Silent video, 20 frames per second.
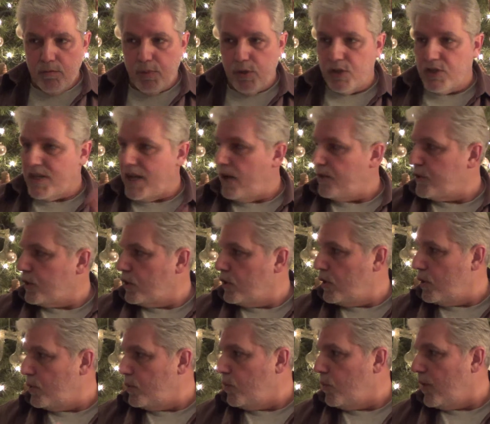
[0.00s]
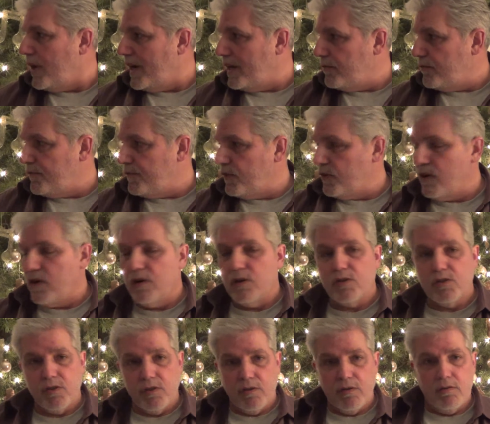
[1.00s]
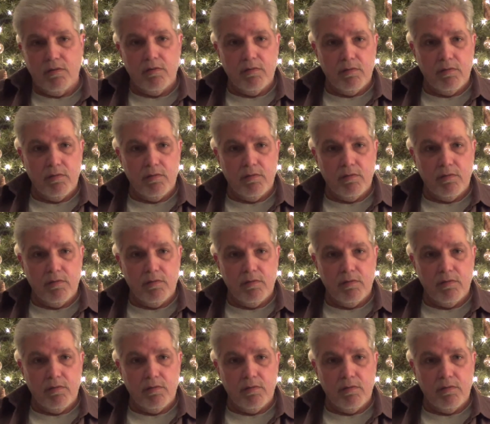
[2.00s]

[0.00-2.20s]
puts out the good wine first,